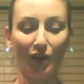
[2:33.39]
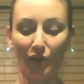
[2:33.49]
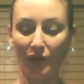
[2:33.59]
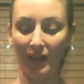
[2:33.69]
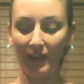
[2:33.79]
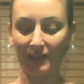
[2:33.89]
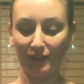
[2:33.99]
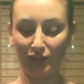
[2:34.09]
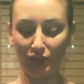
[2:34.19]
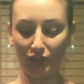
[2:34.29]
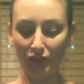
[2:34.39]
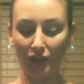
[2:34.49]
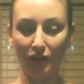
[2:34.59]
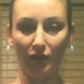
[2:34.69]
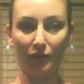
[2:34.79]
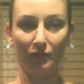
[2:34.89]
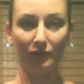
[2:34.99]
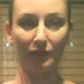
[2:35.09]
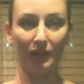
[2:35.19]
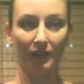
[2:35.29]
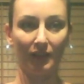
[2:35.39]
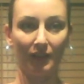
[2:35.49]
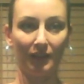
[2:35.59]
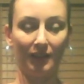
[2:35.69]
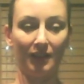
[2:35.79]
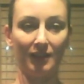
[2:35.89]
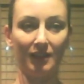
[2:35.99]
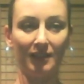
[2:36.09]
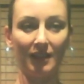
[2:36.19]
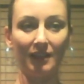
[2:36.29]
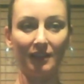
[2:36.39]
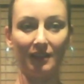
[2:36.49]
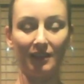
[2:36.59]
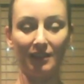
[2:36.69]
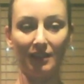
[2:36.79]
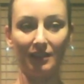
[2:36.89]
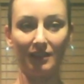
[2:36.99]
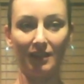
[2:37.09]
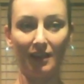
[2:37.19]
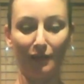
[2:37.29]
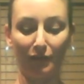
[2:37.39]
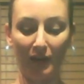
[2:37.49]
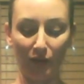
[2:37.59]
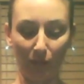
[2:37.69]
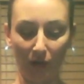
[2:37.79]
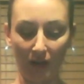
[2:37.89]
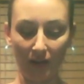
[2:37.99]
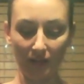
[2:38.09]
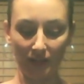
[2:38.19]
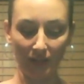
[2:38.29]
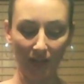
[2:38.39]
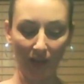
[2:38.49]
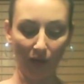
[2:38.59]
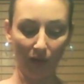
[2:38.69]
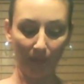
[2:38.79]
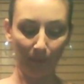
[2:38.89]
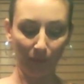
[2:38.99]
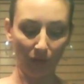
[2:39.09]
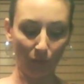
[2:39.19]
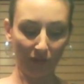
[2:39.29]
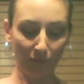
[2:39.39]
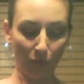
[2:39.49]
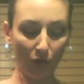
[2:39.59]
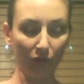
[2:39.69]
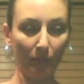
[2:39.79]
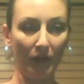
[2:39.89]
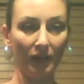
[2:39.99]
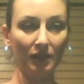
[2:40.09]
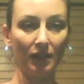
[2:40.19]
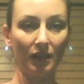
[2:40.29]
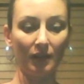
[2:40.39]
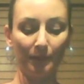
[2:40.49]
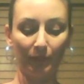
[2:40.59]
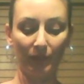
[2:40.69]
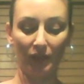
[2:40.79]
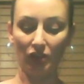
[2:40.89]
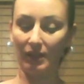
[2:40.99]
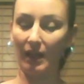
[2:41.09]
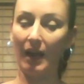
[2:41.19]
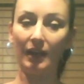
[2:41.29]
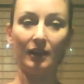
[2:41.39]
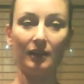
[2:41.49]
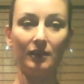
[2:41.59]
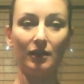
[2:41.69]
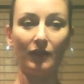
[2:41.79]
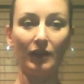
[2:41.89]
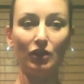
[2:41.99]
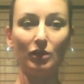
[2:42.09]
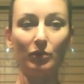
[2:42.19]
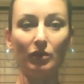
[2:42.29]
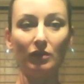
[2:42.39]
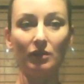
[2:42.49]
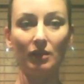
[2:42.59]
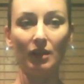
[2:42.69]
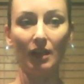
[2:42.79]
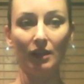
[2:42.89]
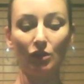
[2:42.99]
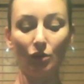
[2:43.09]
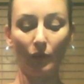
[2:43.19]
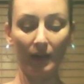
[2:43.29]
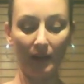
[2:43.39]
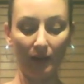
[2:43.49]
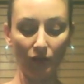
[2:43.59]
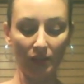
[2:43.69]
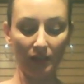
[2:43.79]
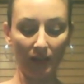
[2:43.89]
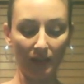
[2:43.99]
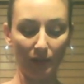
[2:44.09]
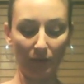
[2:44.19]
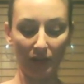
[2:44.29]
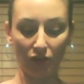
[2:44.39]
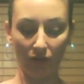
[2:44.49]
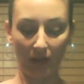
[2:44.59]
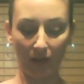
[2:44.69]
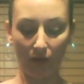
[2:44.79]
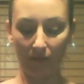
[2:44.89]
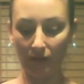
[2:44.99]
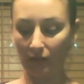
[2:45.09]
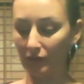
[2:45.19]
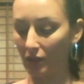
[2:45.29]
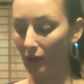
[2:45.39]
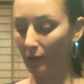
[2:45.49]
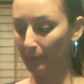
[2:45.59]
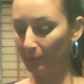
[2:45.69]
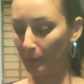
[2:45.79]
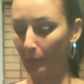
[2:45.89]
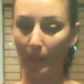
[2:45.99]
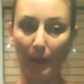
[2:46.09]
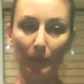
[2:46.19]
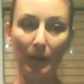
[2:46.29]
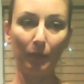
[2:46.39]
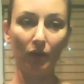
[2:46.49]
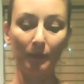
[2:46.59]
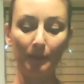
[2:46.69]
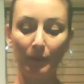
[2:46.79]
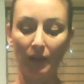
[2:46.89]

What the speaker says: Okay, so this is it. This is the final product. We've boiled the pasta, just added it to the vegetables. So right now, just taste, make sure that you have enough salt and pepper.